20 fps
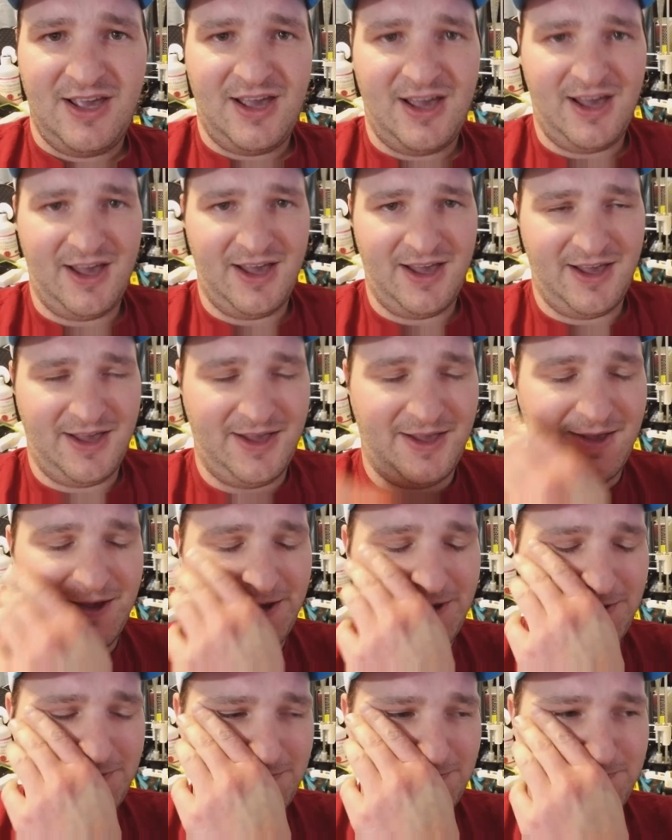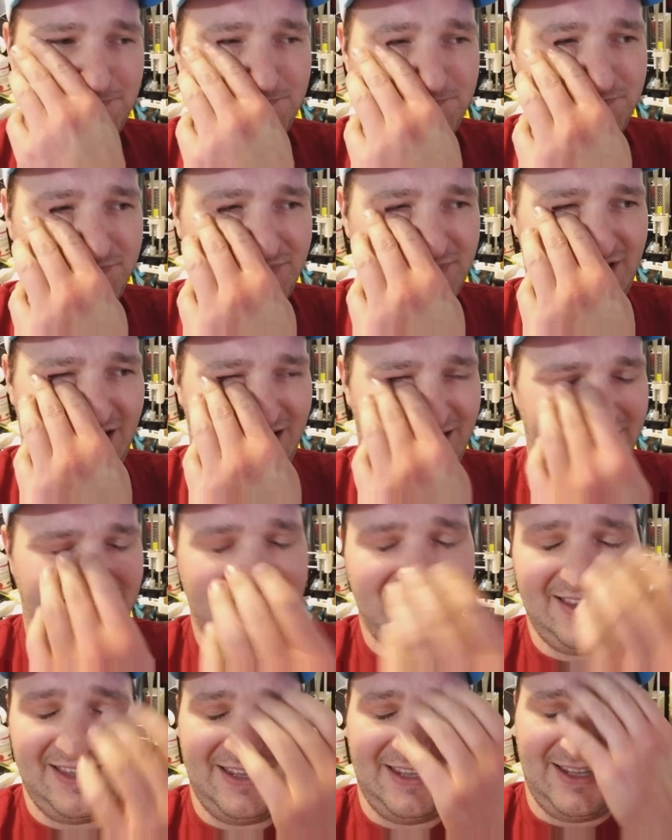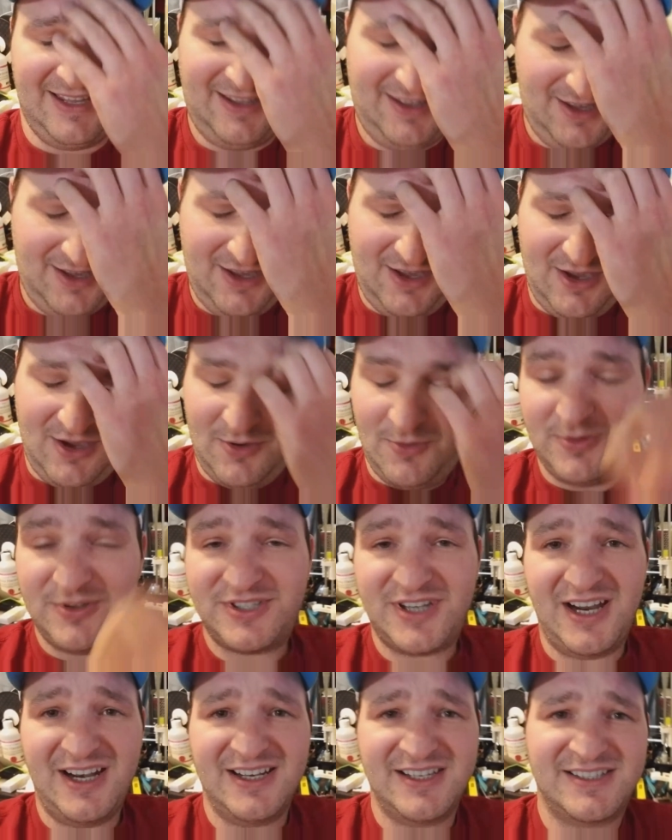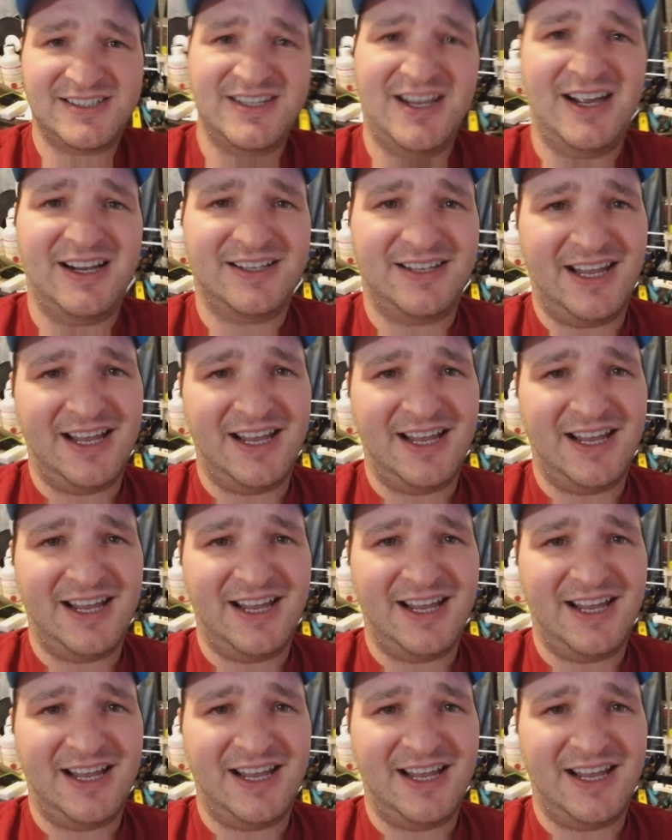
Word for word: kind of thing, which kind of sucked.